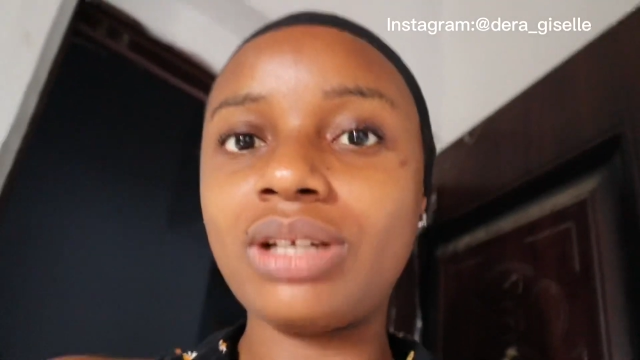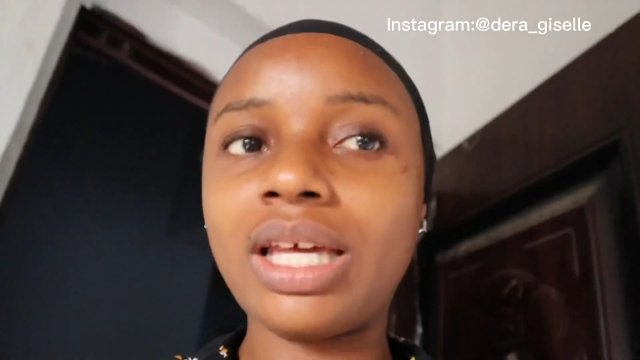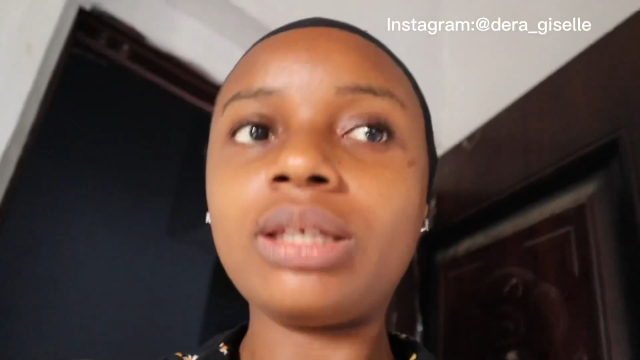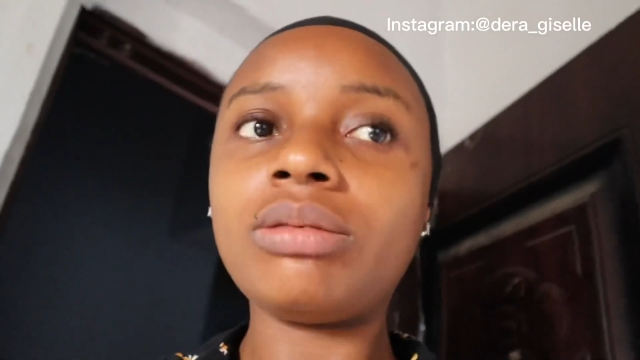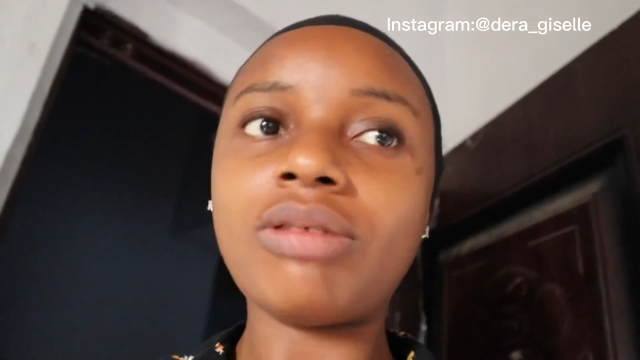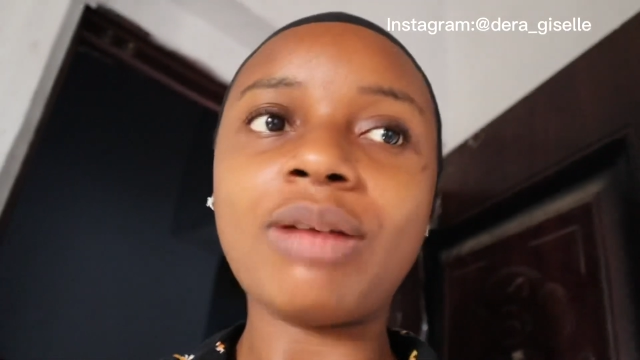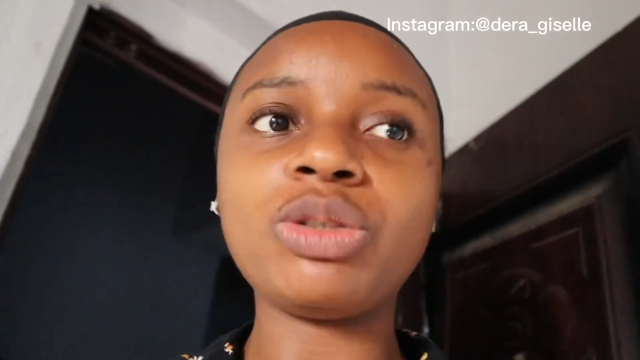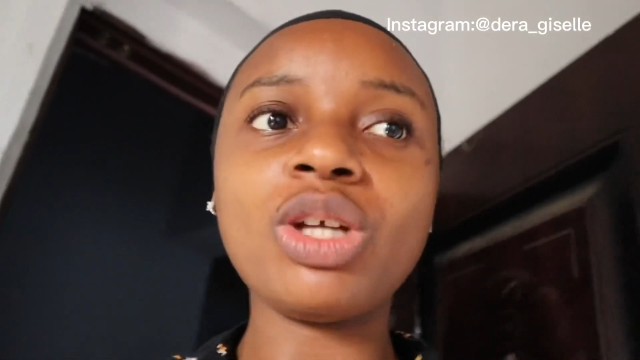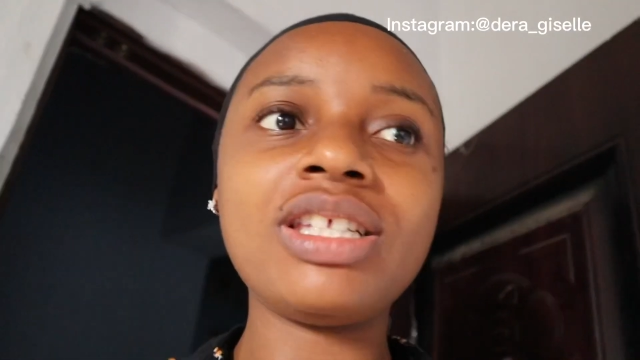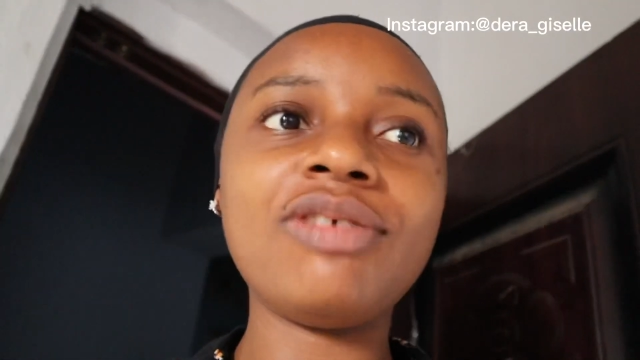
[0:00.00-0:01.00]
Like, I'm
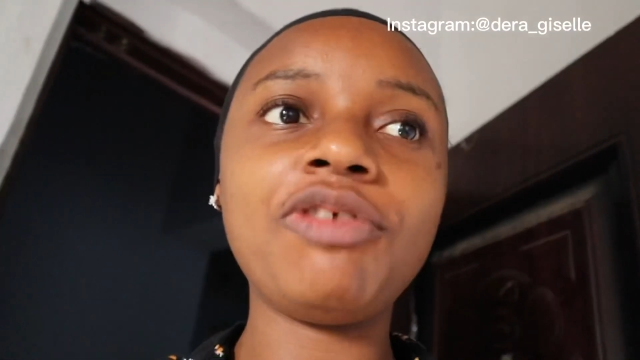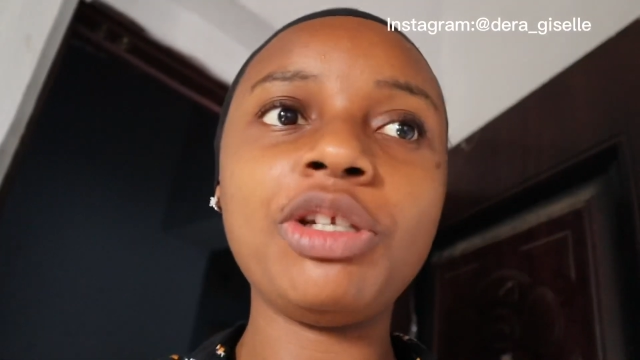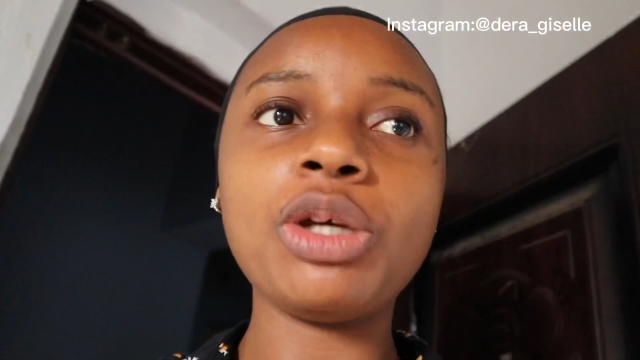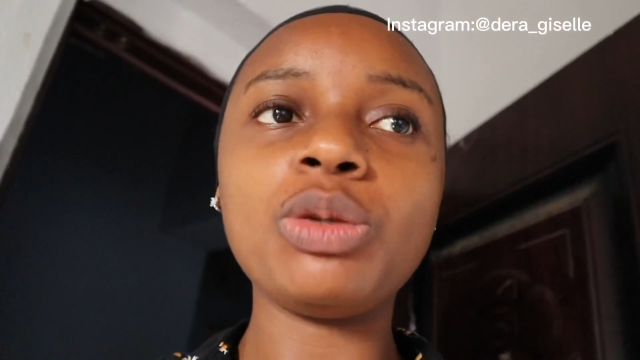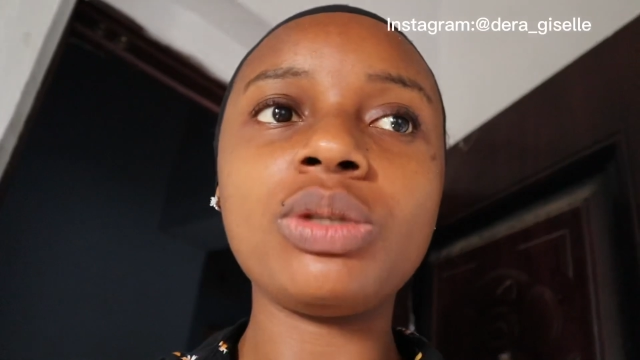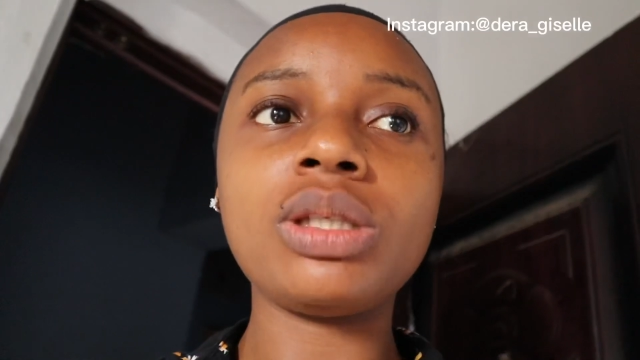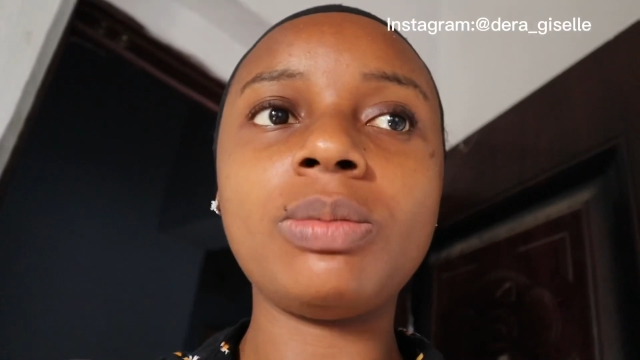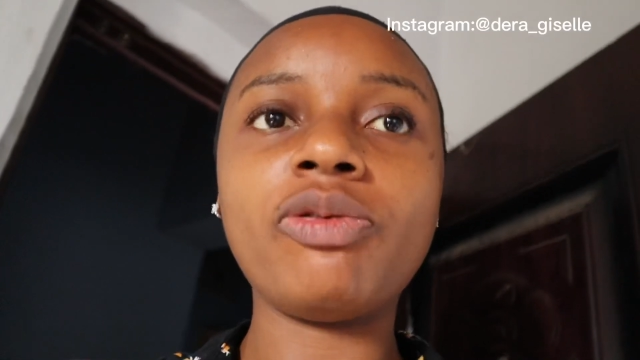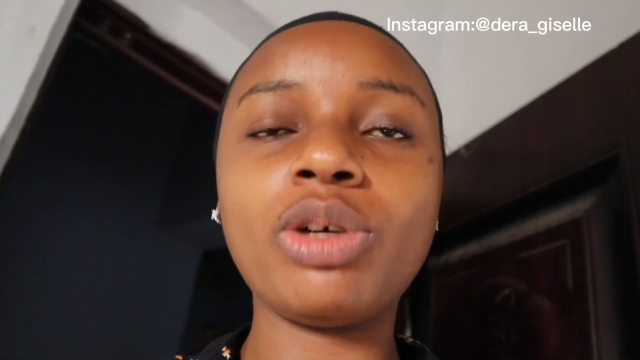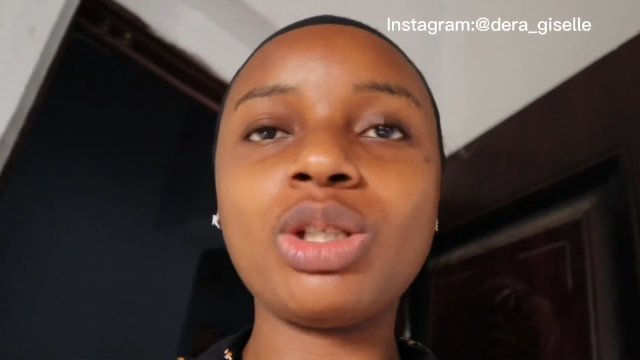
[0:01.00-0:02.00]
sure it's the video you see
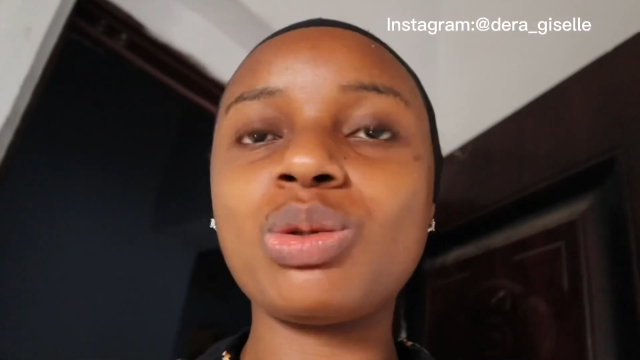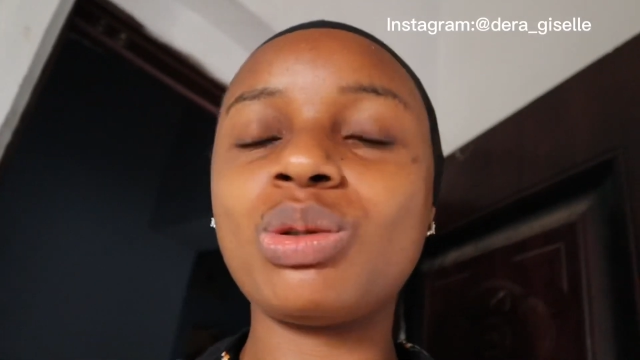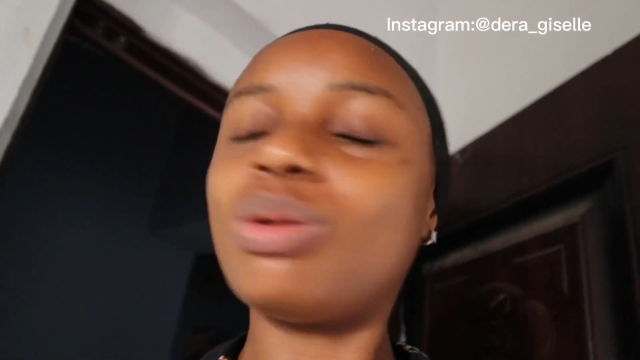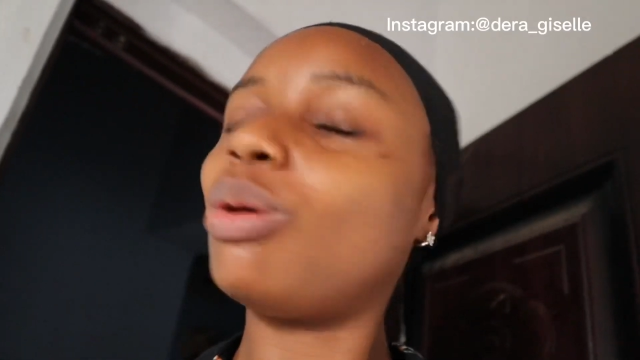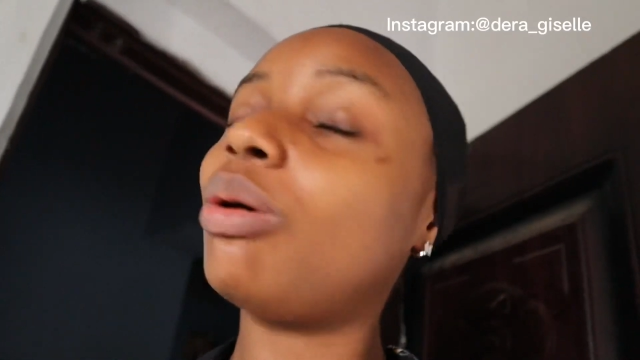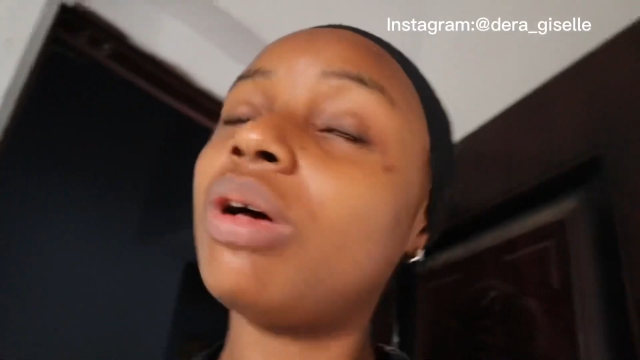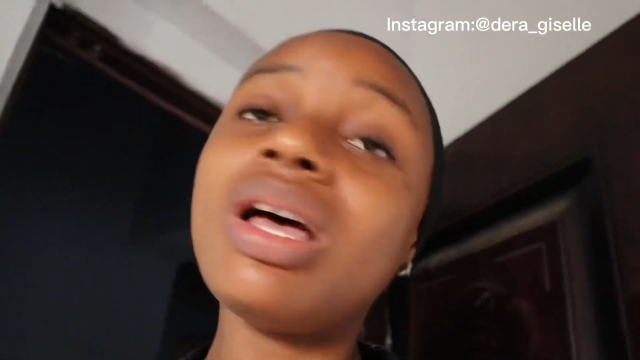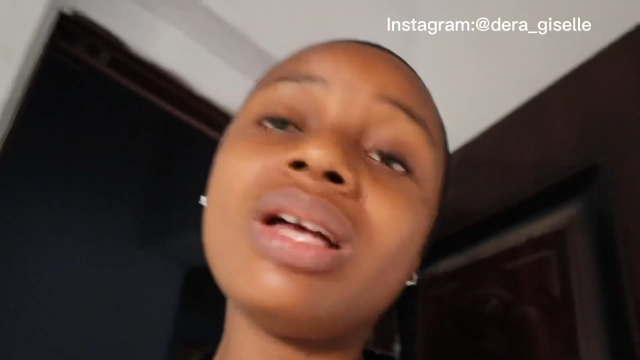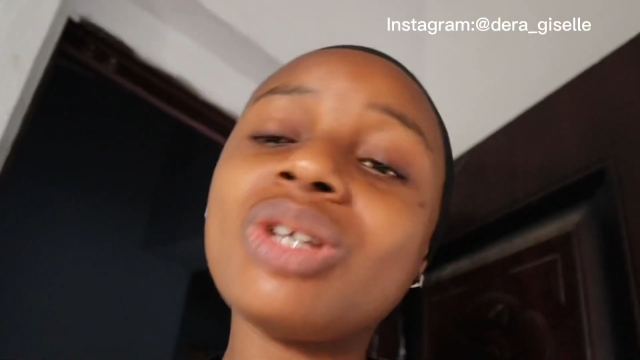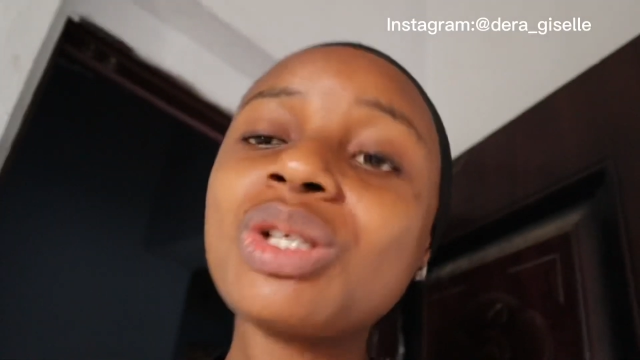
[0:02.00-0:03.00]
before this one, or
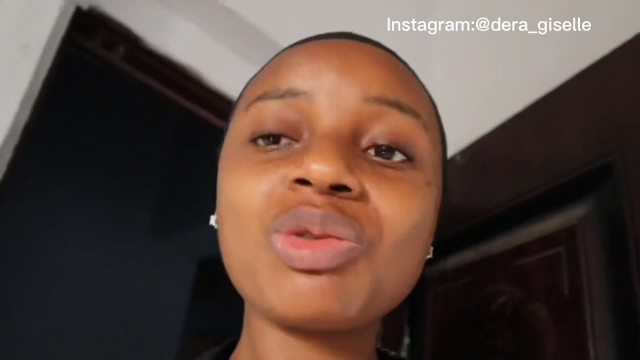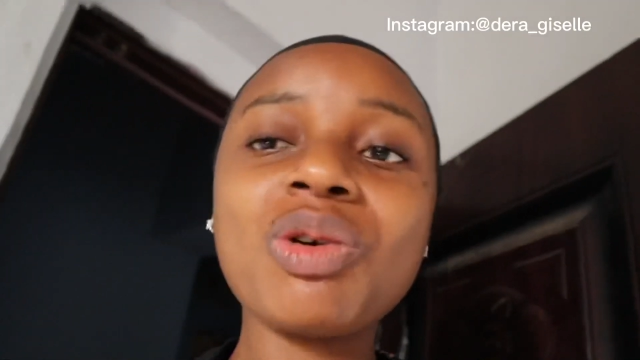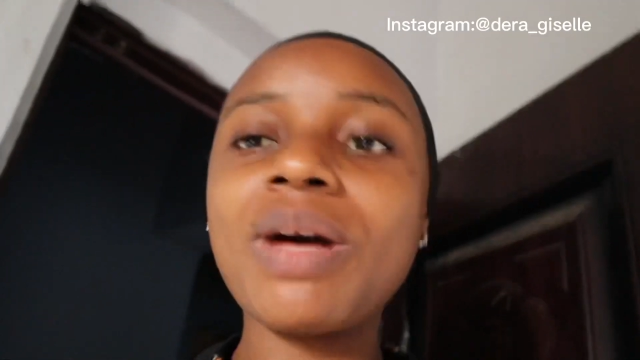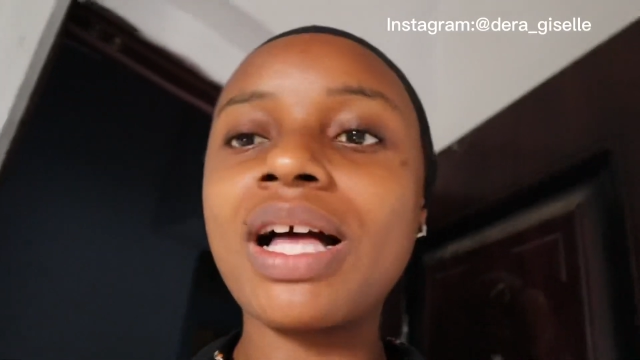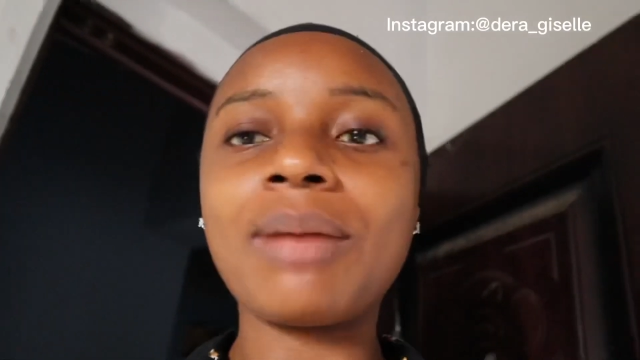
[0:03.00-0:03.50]
just scroll back.